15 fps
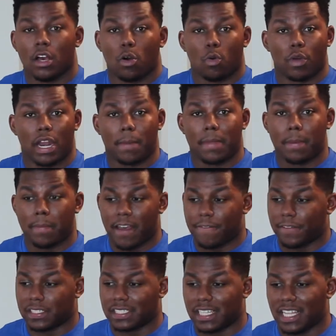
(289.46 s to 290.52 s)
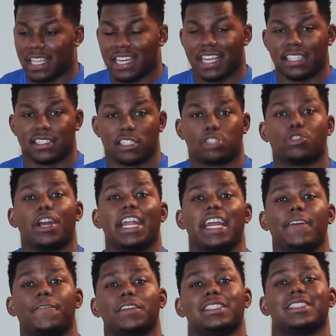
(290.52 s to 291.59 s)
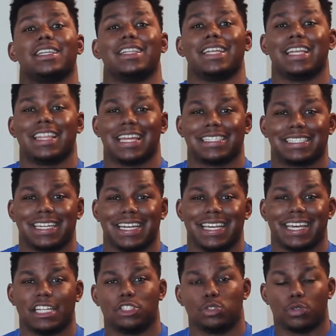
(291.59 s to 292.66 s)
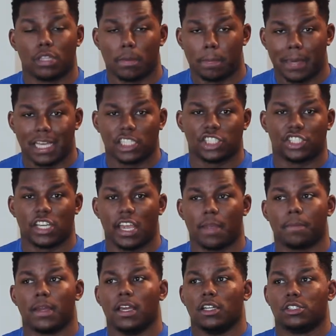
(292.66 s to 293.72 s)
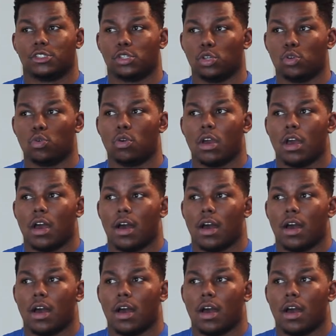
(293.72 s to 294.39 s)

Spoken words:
What I mean by facility is a training facility that's going to get you in the best shape to